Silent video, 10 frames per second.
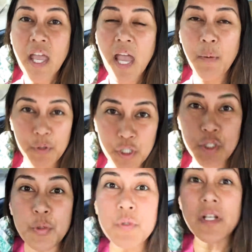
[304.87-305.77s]
And we're gonna
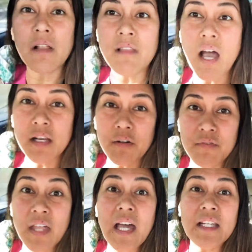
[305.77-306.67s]
use a lot
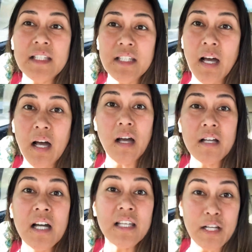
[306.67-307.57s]
of that
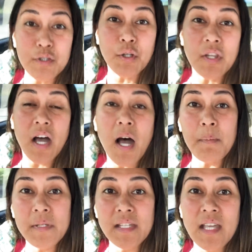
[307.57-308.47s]
connector, the
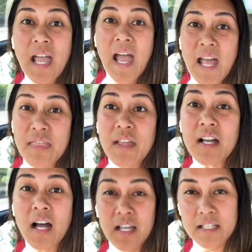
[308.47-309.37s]
ami and the
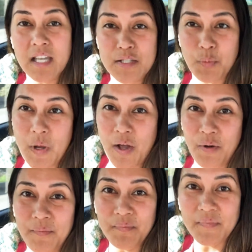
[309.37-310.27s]
ka'i as
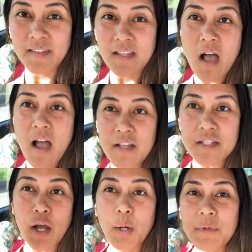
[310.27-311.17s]
well.
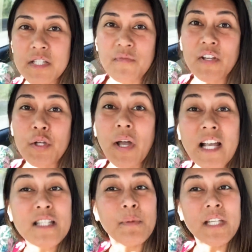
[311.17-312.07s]
So I hope this video
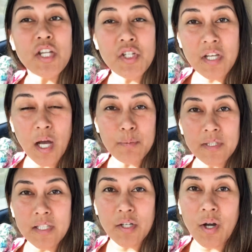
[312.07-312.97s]
explanation helped
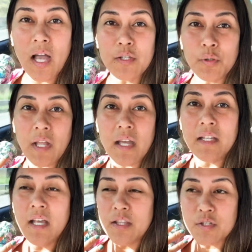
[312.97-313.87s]
a little. I know that
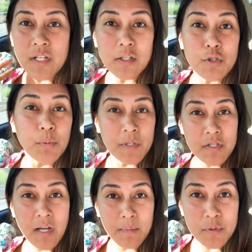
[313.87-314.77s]
there's not too
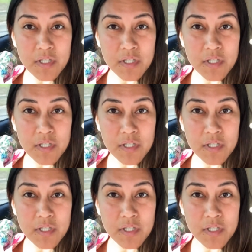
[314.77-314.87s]
much time to